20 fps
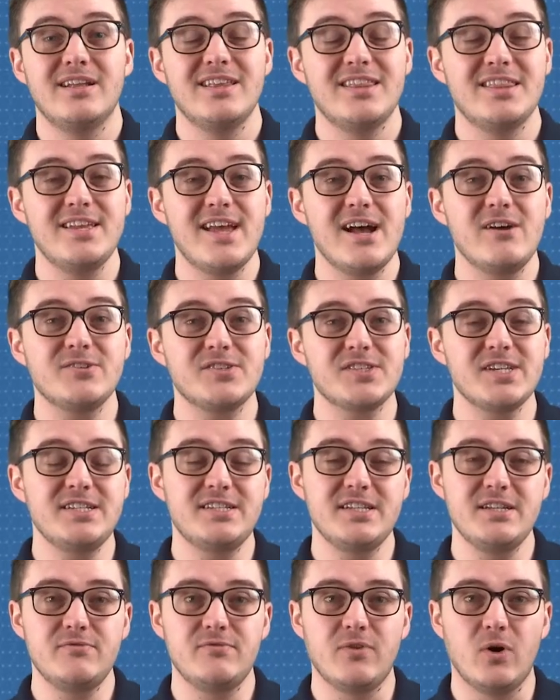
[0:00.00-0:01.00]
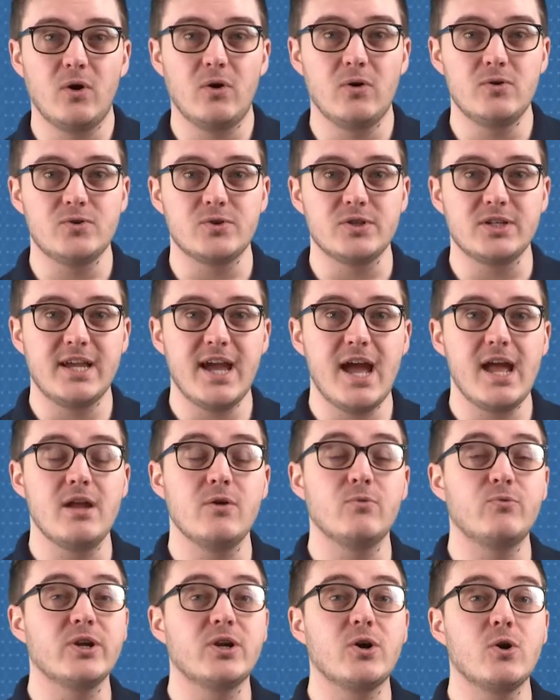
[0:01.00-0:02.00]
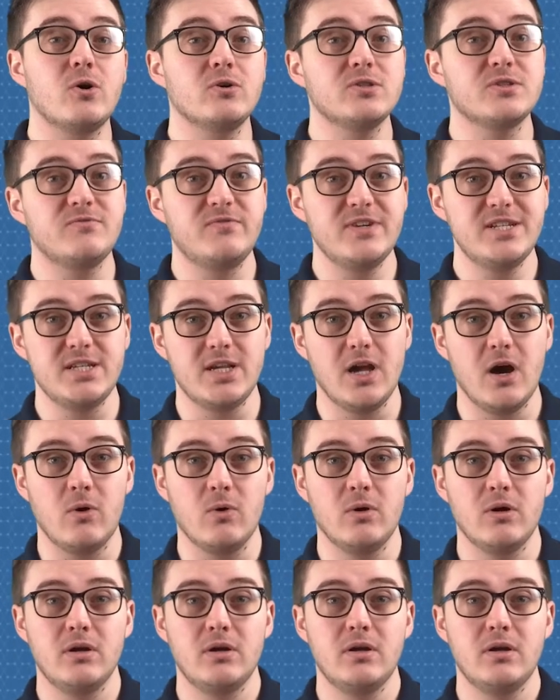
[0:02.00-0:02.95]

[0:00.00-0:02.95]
The LCD400K records video.